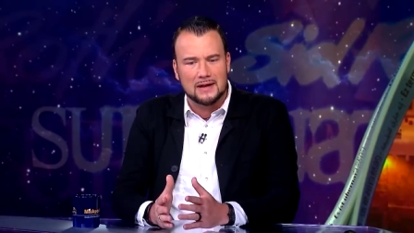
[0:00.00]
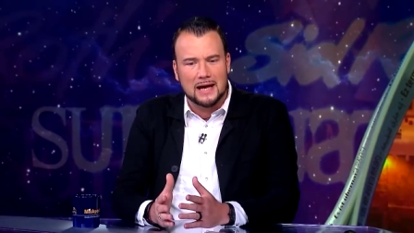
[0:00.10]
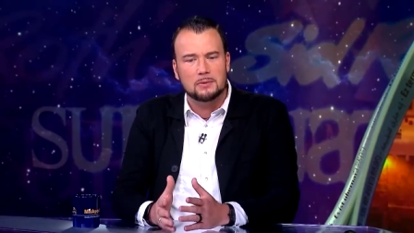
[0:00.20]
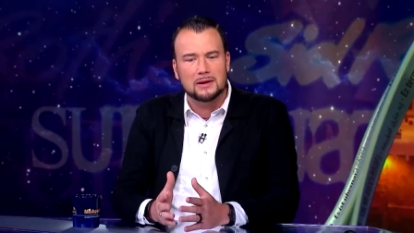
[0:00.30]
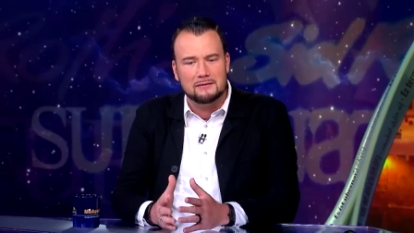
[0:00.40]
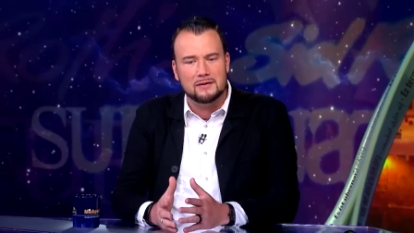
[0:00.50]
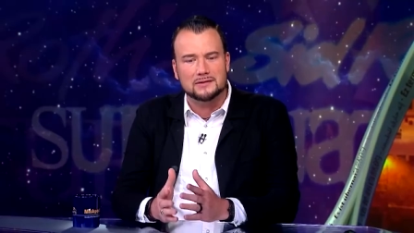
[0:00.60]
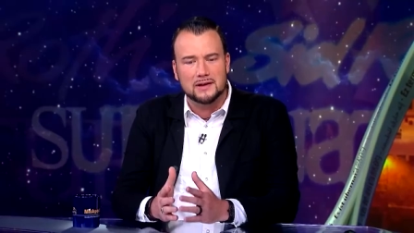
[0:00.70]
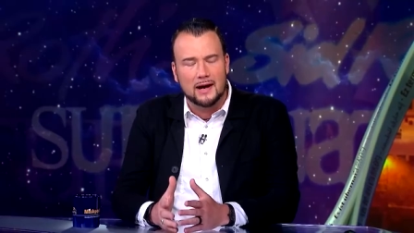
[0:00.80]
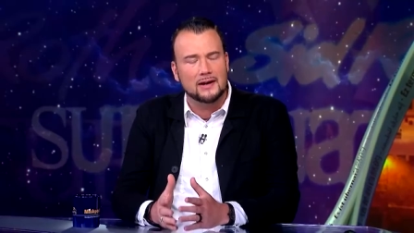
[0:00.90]
I believe it's
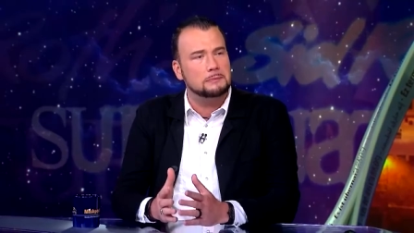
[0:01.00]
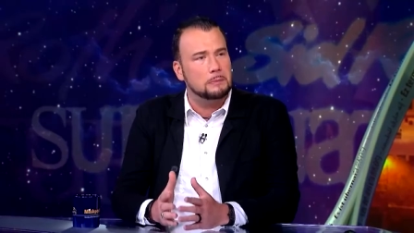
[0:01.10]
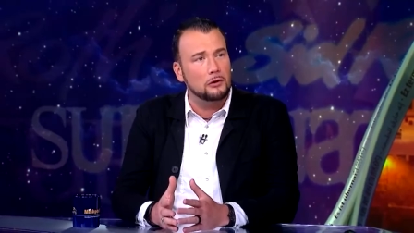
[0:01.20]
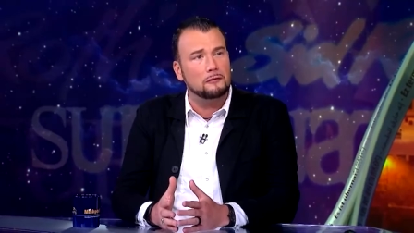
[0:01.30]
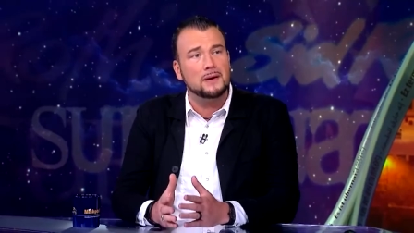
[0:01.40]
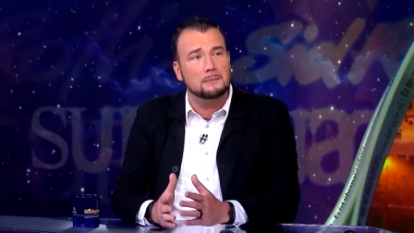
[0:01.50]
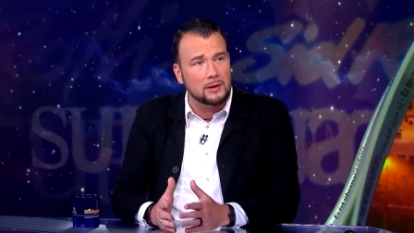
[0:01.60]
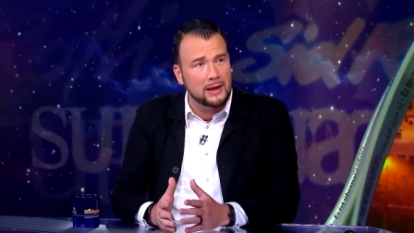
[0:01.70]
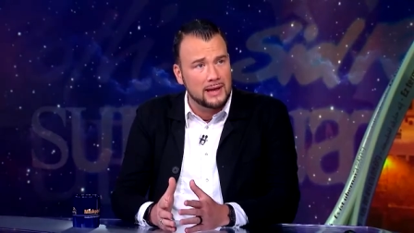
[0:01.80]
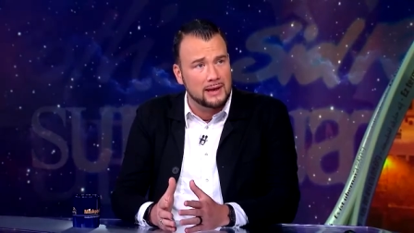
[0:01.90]
God's perfect
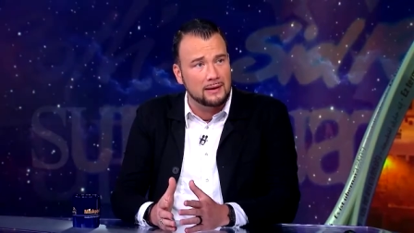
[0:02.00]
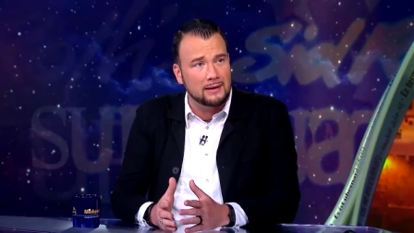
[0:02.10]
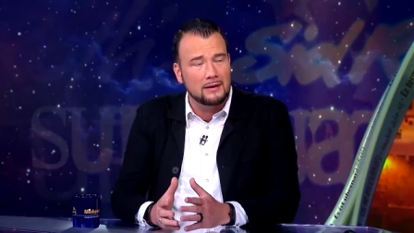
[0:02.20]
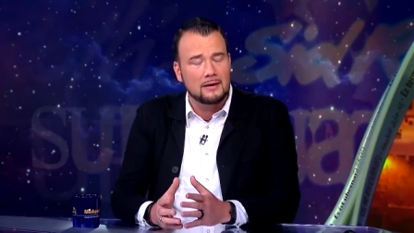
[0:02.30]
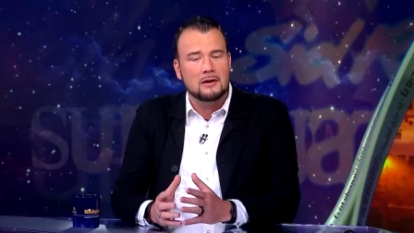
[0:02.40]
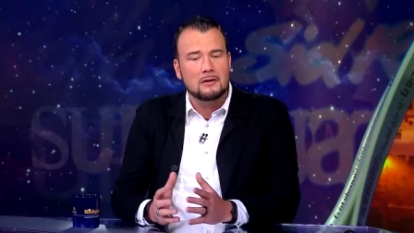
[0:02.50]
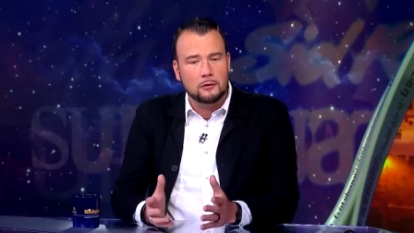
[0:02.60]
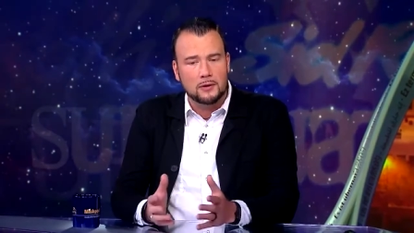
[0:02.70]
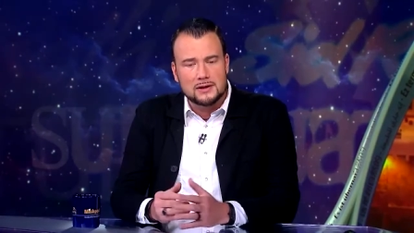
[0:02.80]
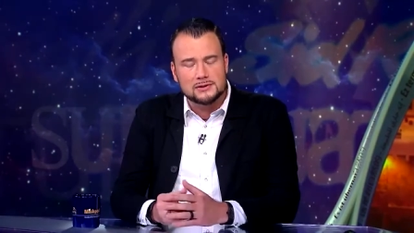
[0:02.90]
plan
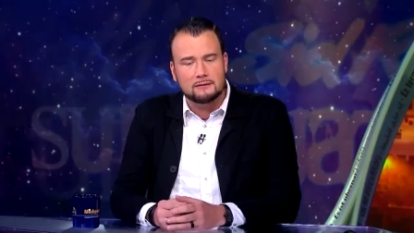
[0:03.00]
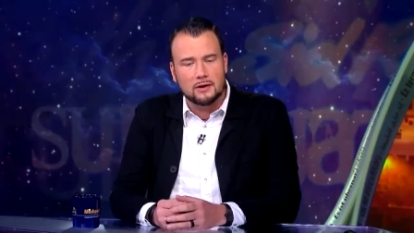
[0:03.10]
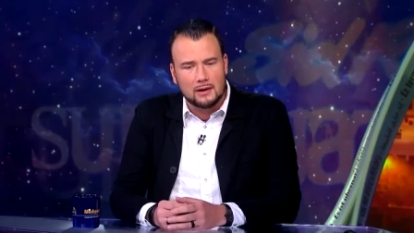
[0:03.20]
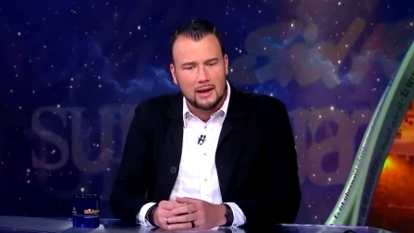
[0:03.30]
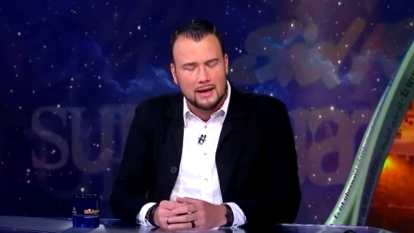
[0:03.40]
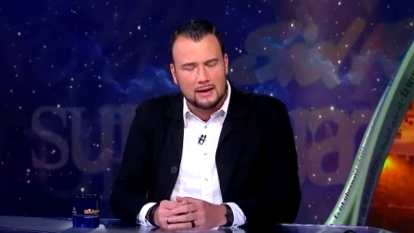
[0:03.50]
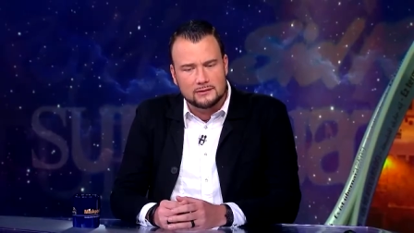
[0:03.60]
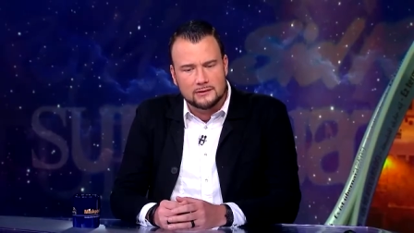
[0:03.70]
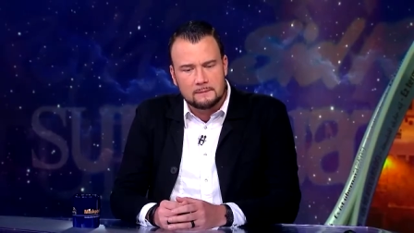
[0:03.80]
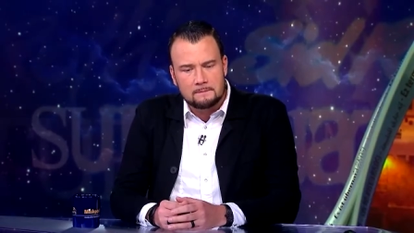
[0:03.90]
for each of our lives.